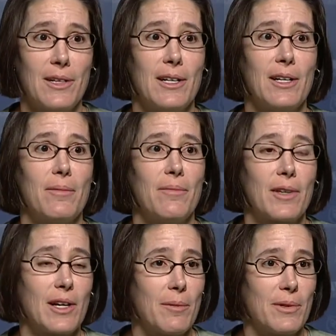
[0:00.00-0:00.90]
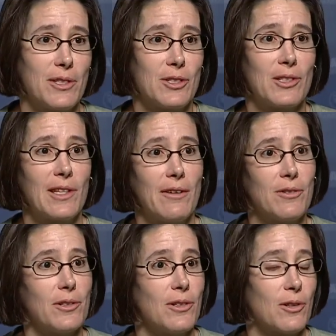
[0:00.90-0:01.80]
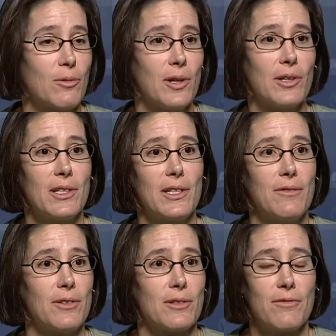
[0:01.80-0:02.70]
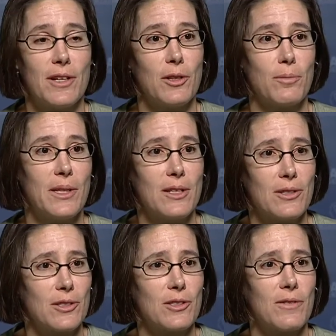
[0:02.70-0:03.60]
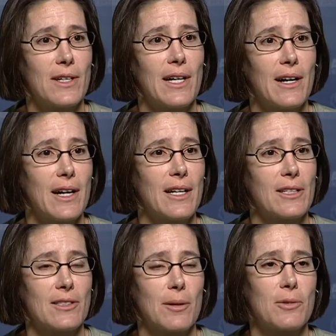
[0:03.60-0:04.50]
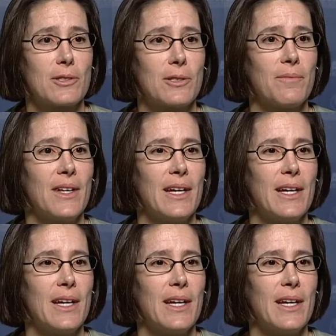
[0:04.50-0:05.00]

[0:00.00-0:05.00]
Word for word: Um, the competition level and the quality of your fellow peers is very high and exceptional.